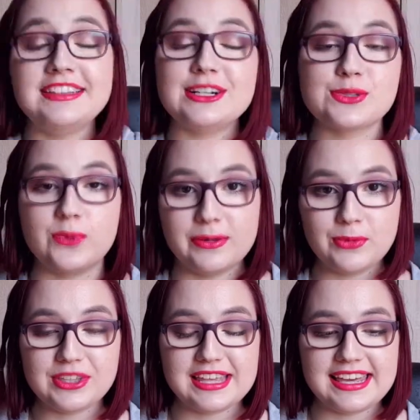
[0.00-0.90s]
There's one
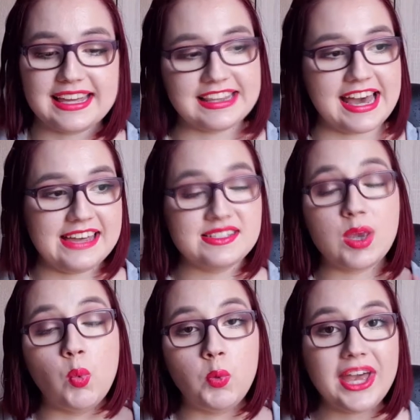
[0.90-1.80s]
more thing, and that is
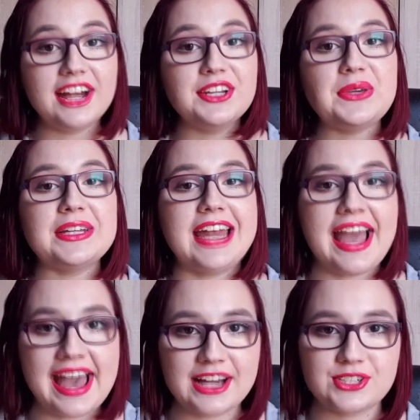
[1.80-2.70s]
where you can
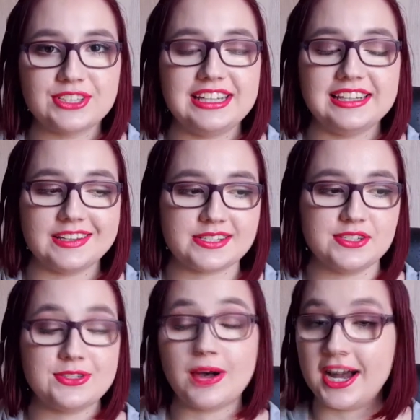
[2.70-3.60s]
actually
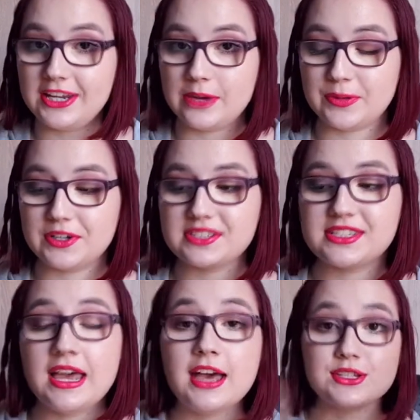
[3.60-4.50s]
listen to audiobooks.
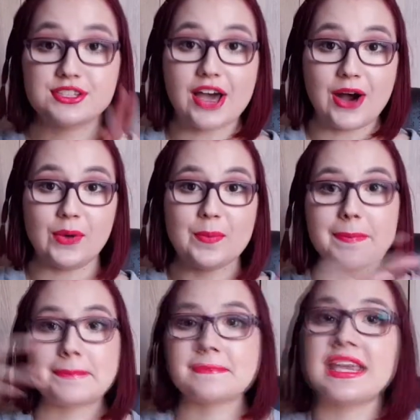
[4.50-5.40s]
So
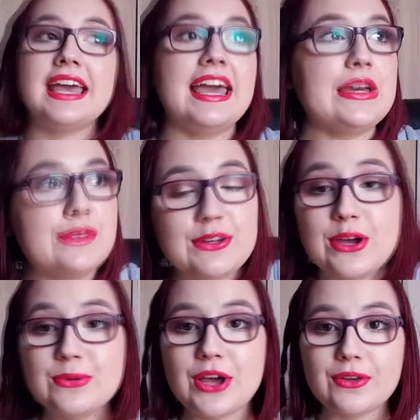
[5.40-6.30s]
if you
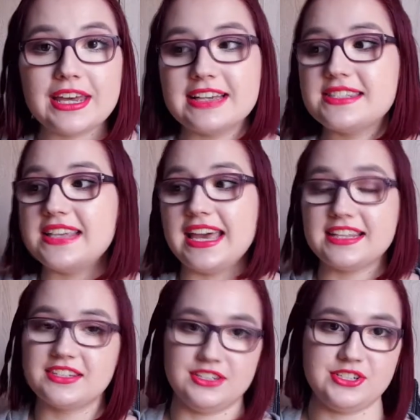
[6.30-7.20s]
don't know this,
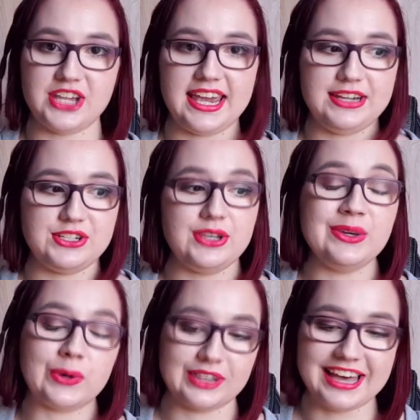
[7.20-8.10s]
it's gonna change
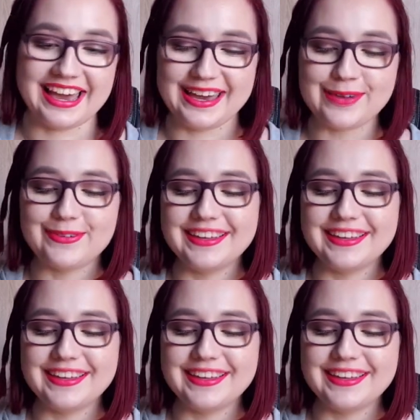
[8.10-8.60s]
your life.